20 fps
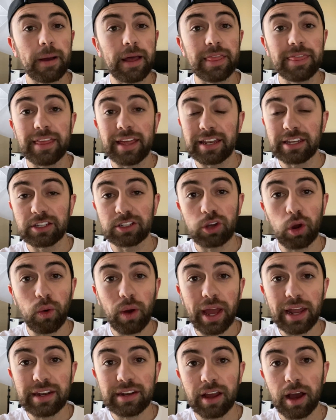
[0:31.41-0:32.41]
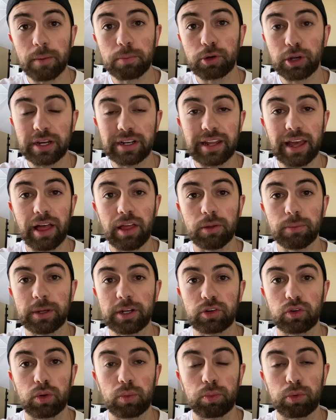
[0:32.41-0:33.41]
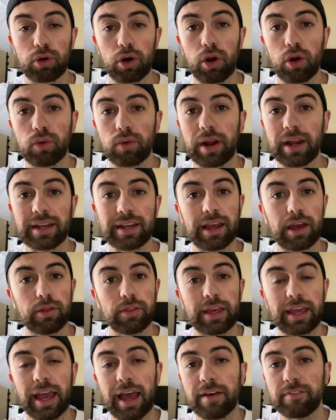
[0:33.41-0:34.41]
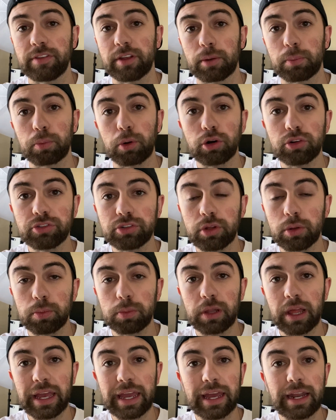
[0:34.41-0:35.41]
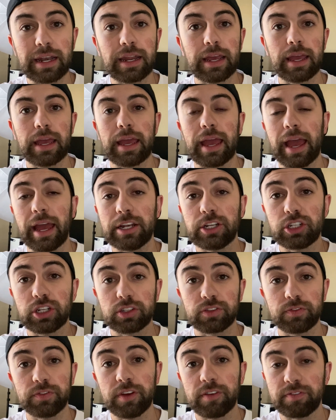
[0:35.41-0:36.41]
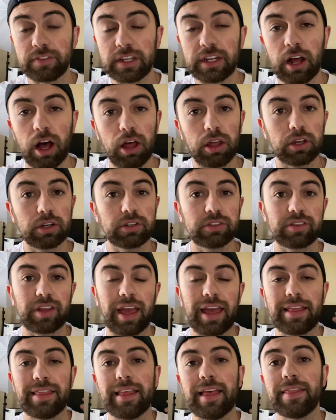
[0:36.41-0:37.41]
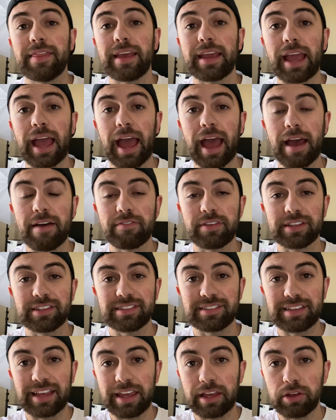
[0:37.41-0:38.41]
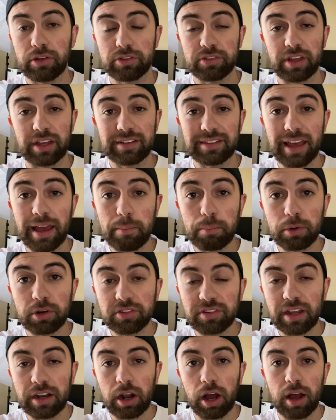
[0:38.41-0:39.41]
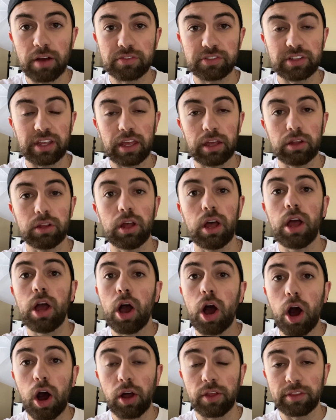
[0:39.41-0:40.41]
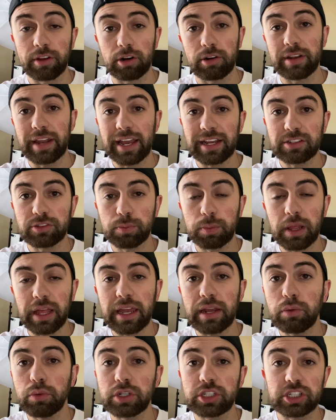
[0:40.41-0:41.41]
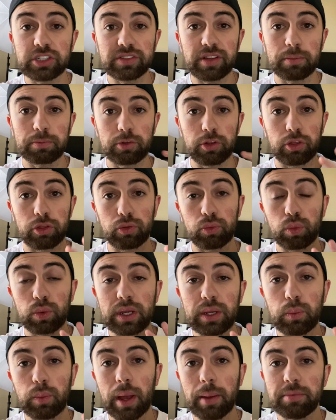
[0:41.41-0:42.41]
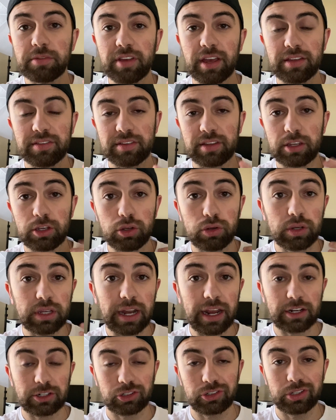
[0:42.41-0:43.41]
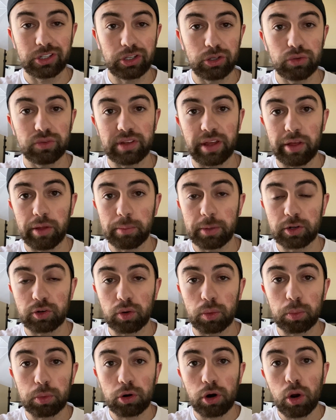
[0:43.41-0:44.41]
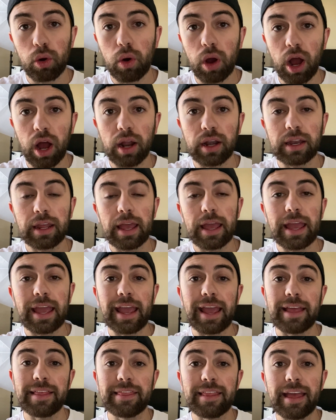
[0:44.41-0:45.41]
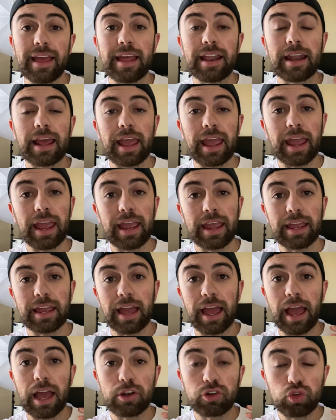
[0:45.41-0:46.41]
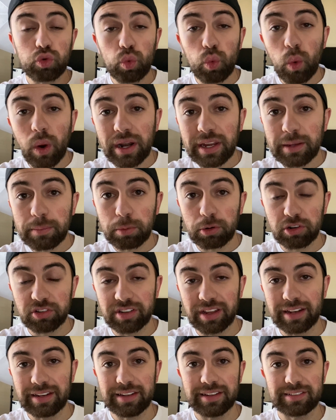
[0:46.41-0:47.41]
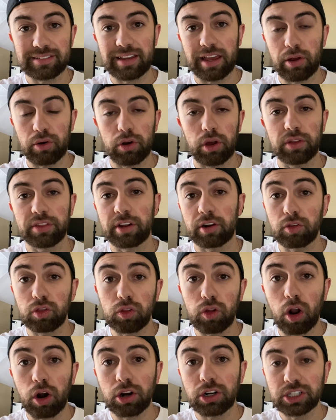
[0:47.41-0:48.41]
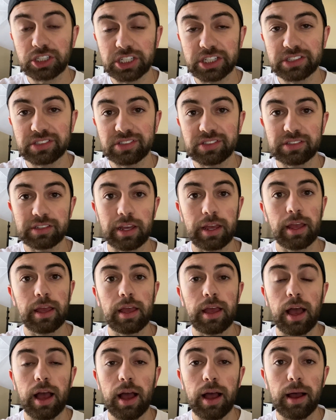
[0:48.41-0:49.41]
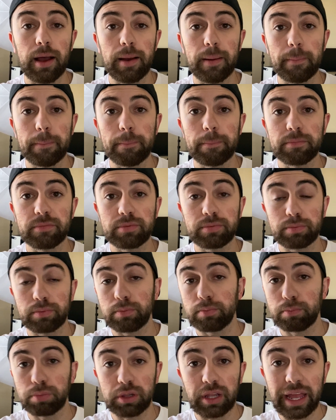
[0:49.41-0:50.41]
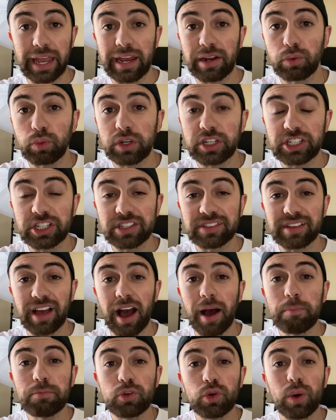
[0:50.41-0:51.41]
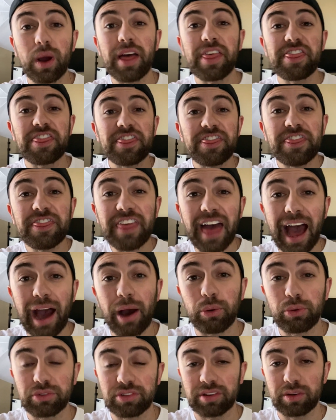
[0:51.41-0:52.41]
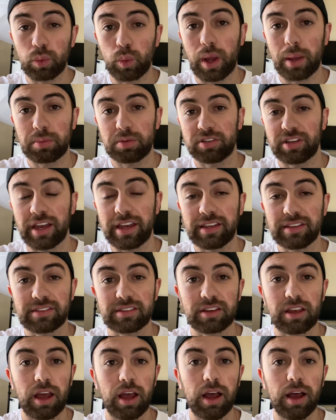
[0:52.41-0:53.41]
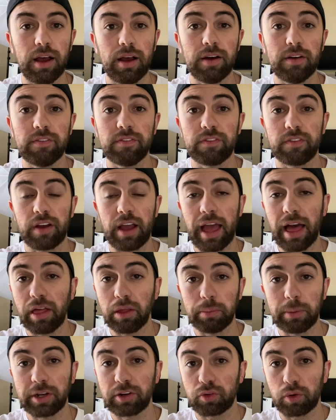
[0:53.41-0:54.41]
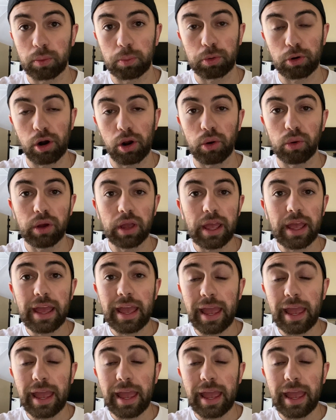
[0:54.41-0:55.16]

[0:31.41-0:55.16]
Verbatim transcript: then go ahead and upgrade to Elementor Pro right now. They have their personal plan at just $50, and then they have sales, a 10% off sale on their next plan, which is up to 3 websites that you can actually use Elementor Pro on, and then a 20% discount on their largest plan, which is up to 1,000 websites of Elementor Pro.